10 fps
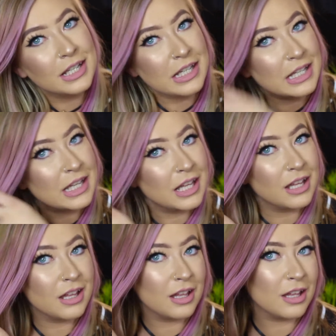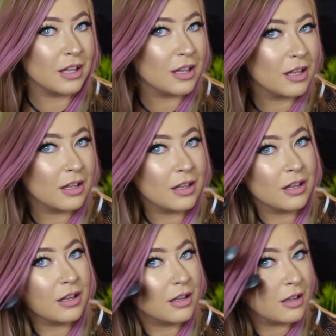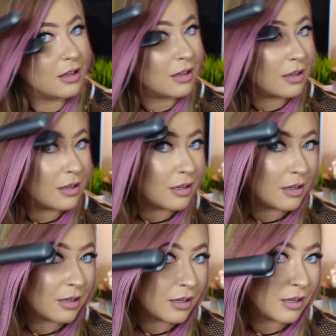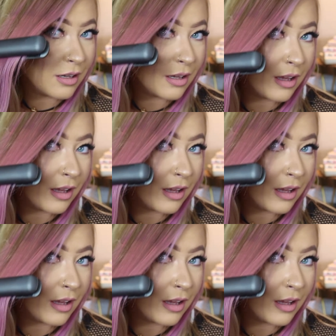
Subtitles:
Nobody speaks.